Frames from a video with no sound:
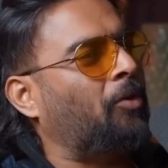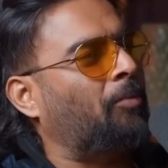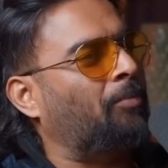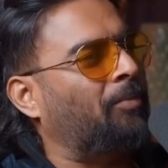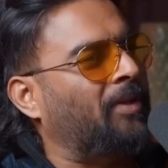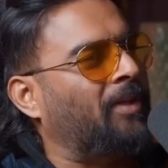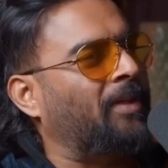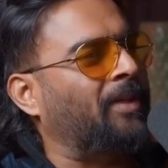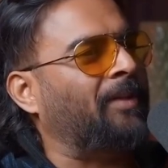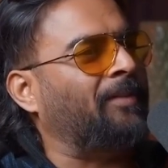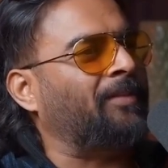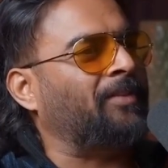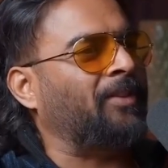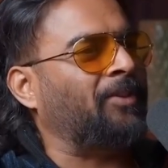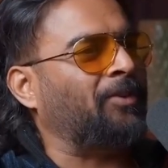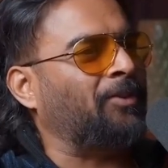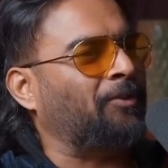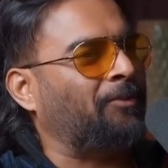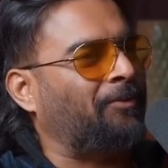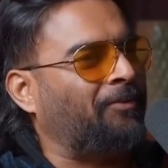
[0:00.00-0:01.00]
beliefs and
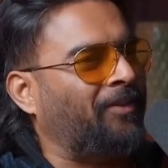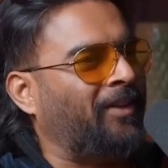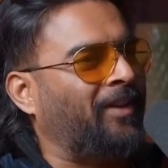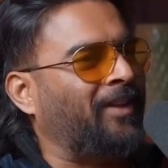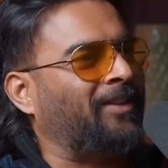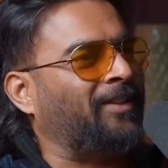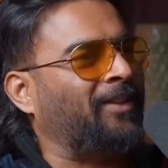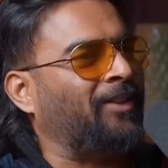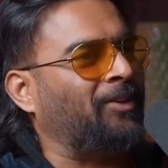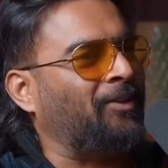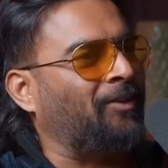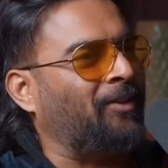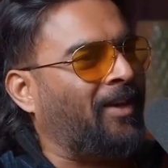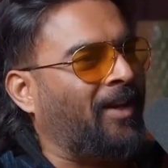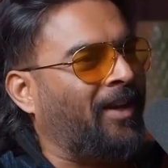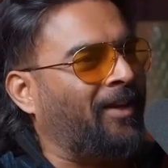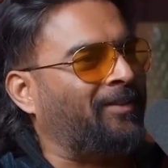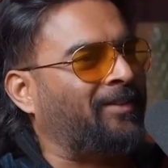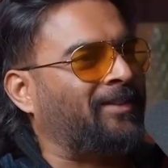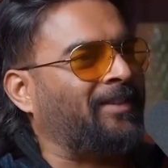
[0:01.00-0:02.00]
your faith and your
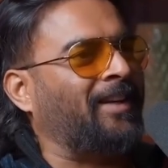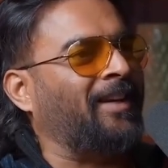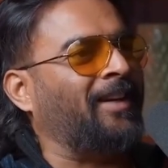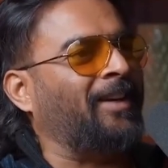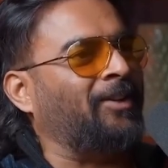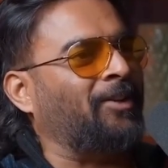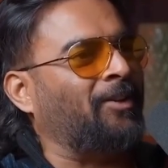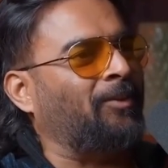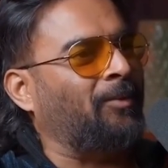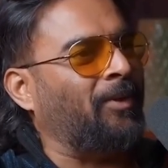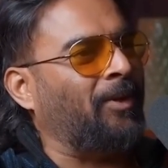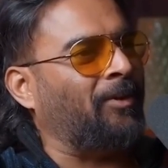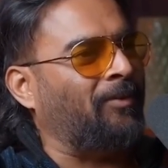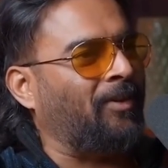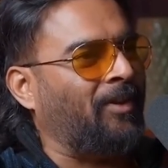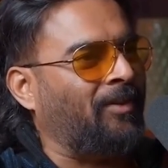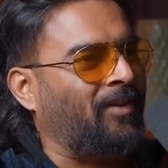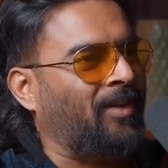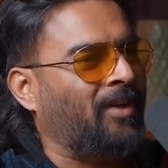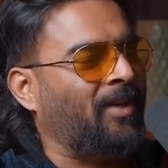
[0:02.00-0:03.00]
lifestyle and your way of
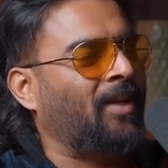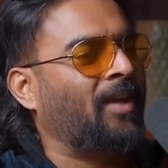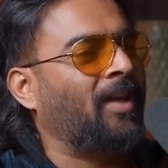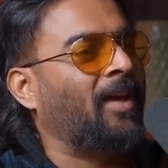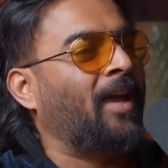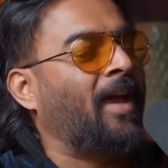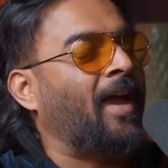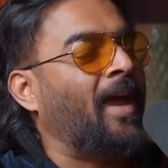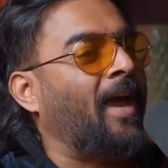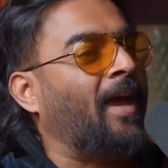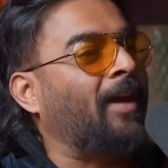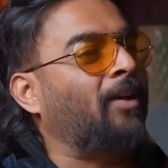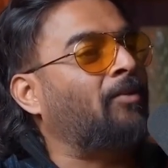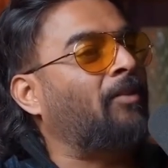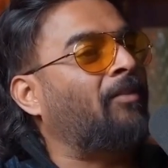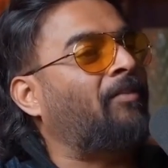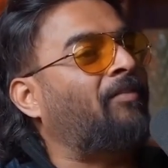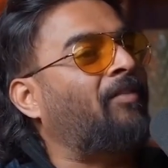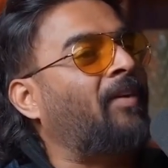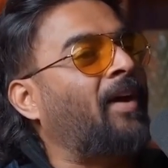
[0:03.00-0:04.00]
living, and you'll
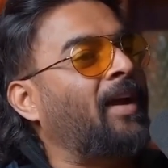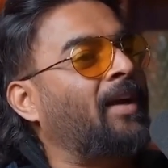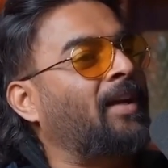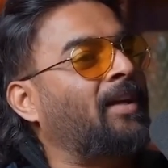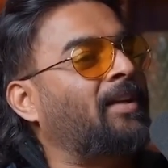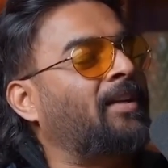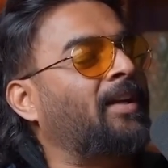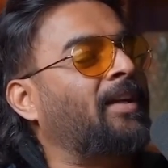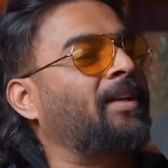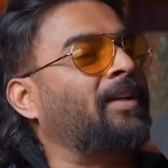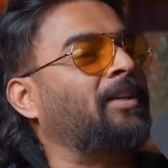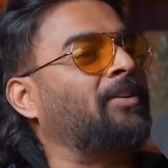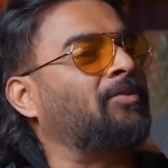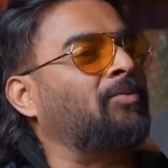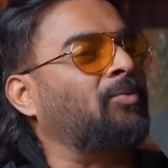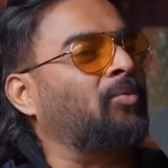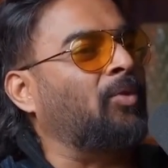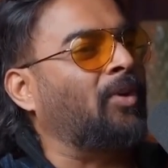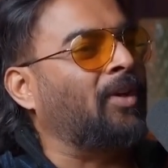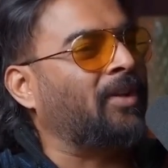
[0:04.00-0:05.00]
find that it is
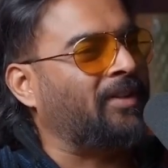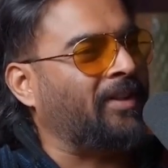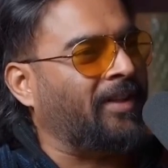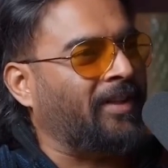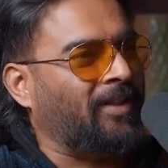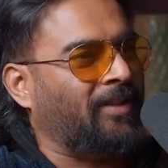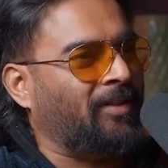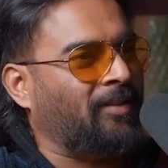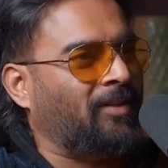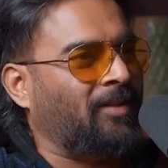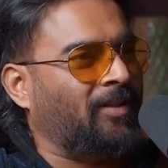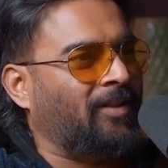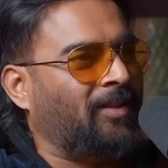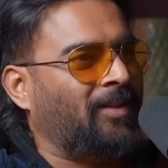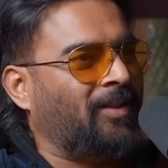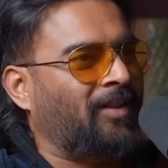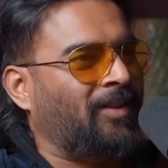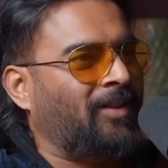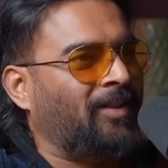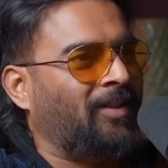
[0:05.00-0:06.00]
worth it
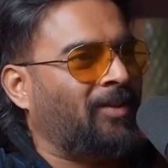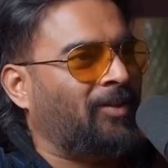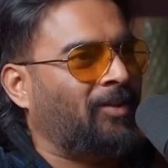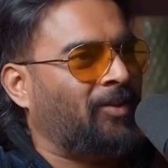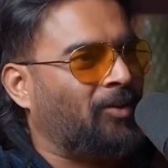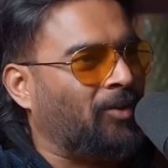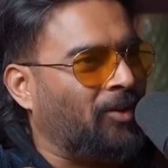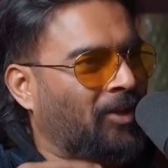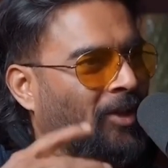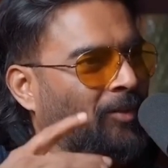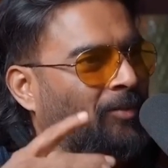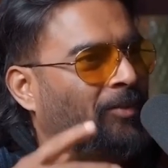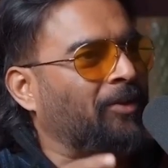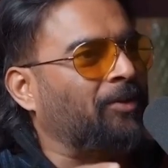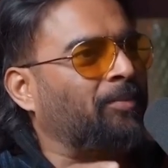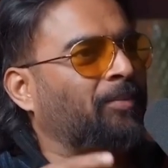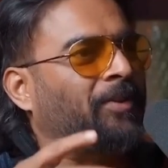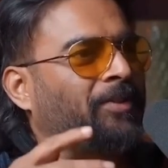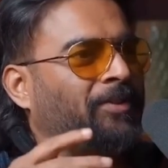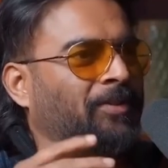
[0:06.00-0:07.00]
to keep this
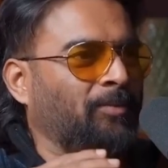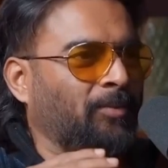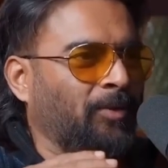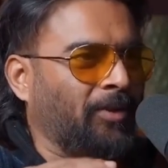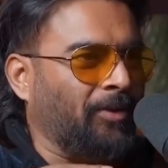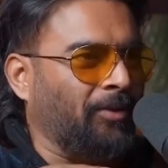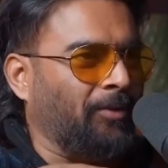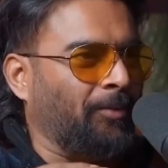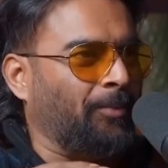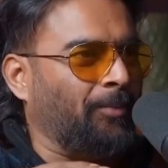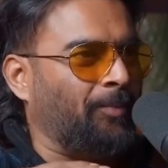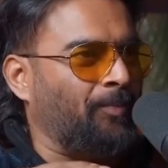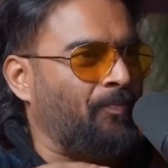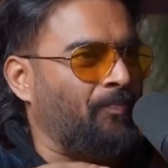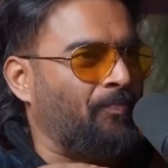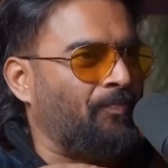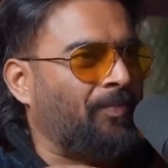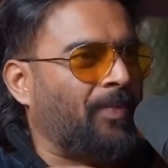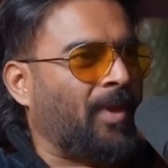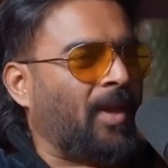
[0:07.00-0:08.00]
person with you.
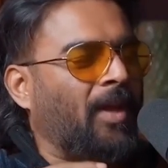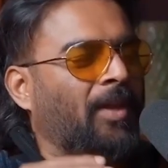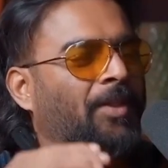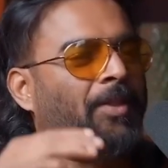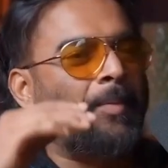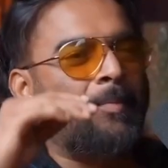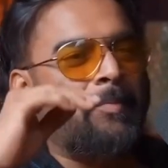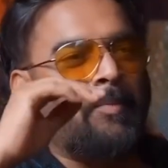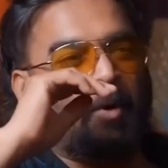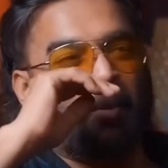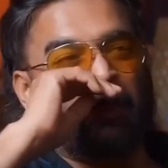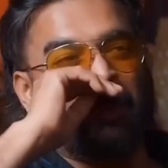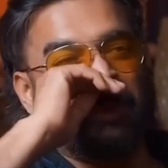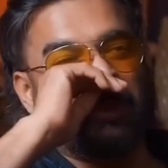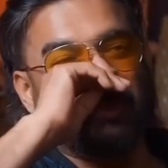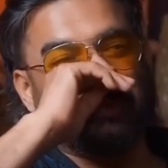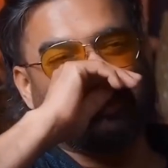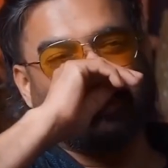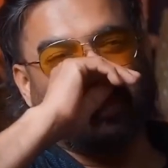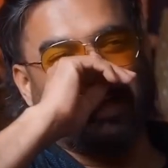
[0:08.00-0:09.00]
The moment
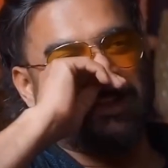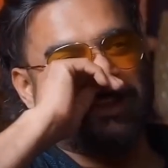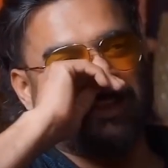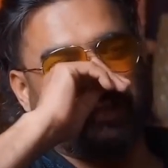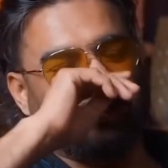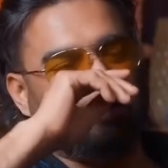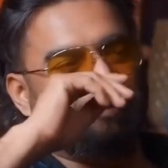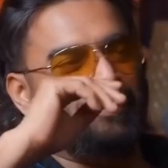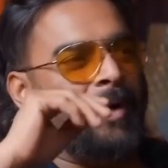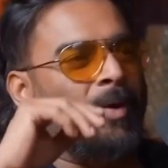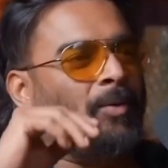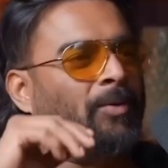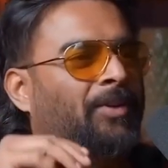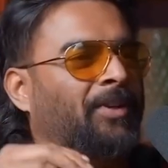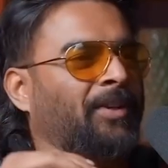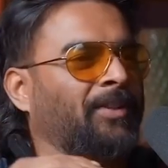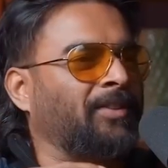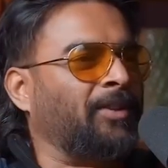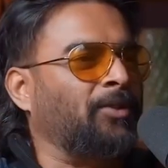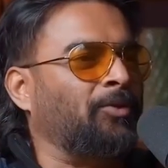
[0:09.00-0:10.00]
you start setting
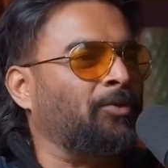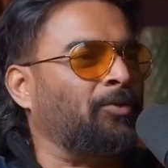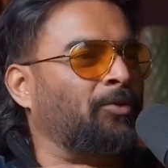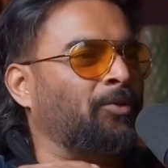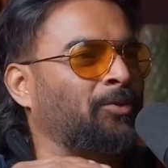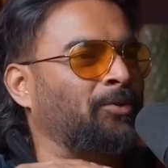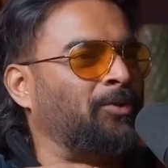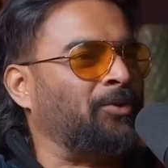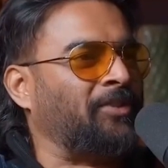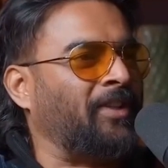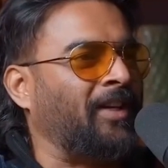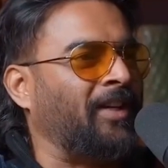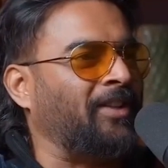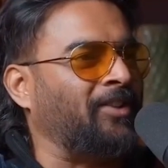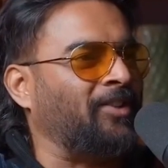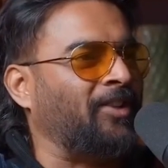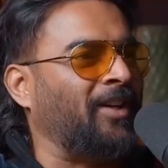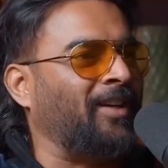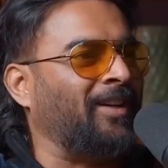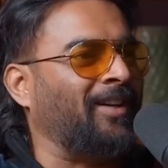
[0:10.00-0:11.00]
boundaries and rules and
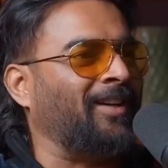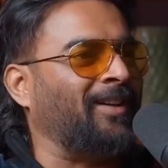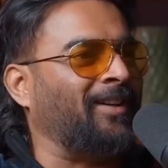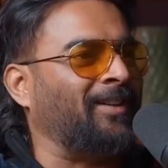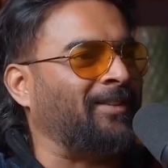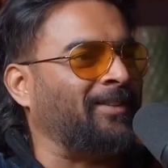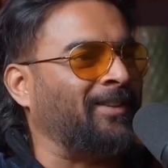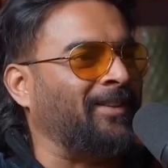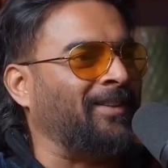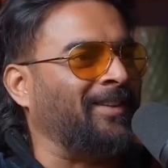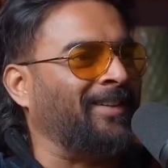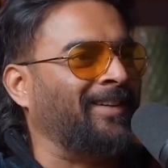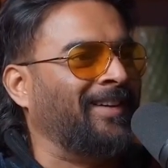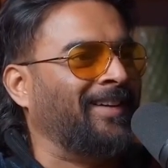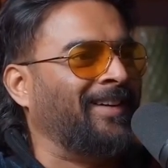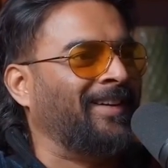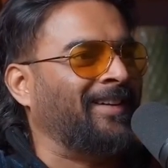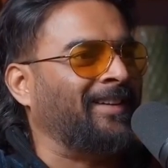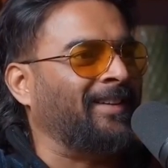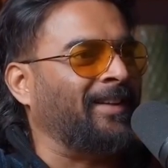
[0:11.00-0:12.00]
agendas and
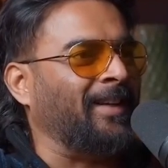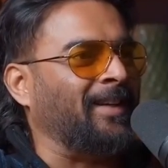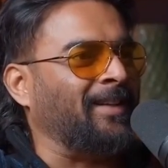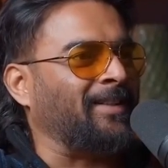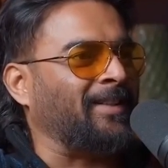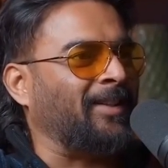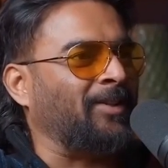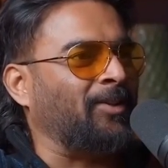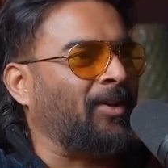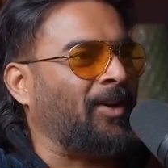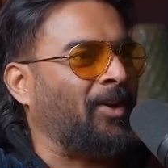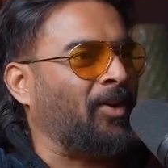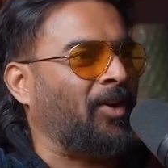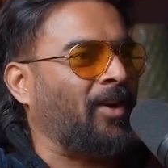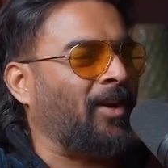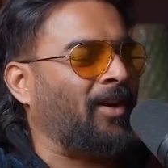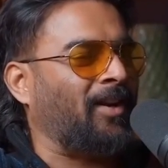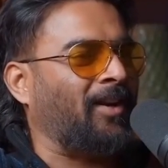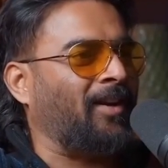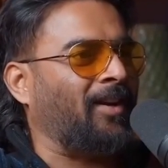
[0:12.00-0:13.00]
things that you cannot
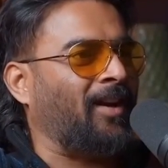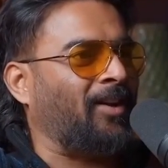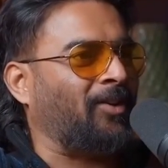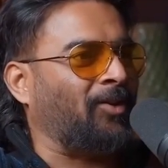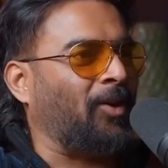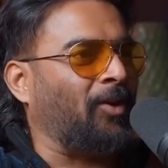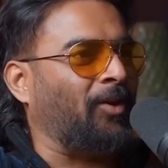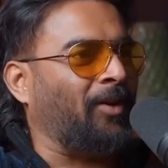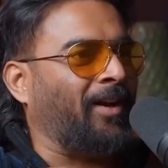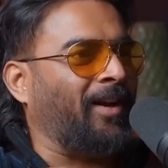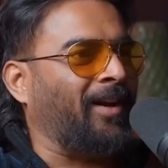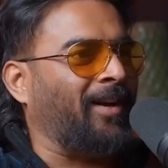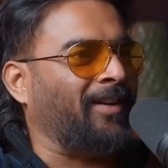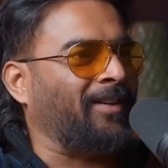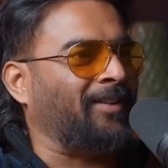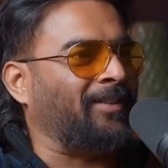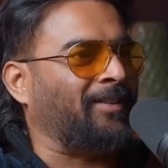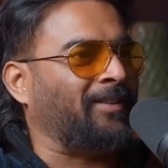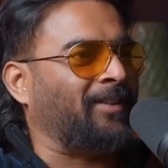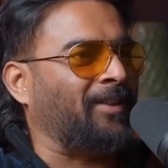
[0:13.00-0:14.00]
tolerate
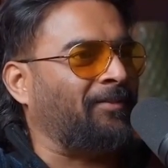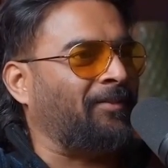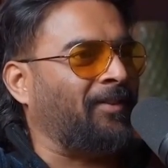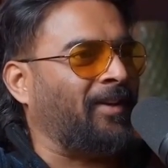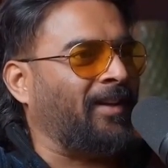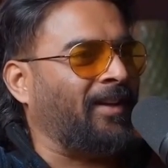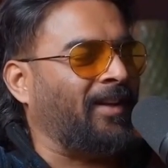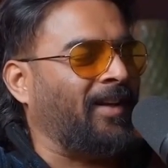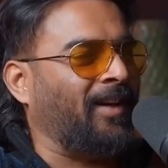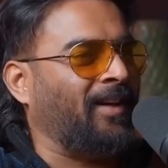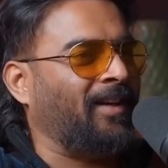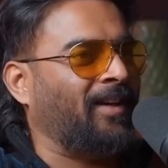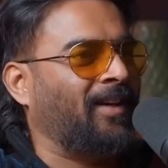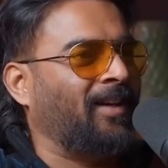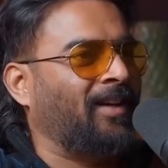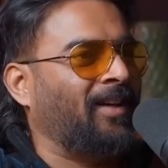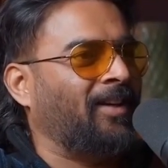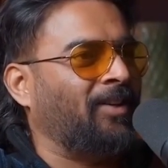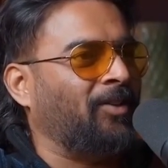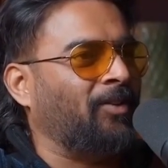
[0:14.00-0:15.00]
and stuff like that,
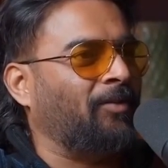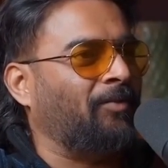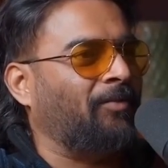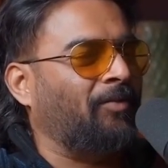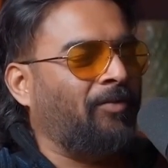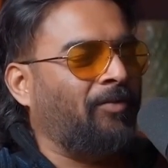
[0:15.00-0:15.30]
you're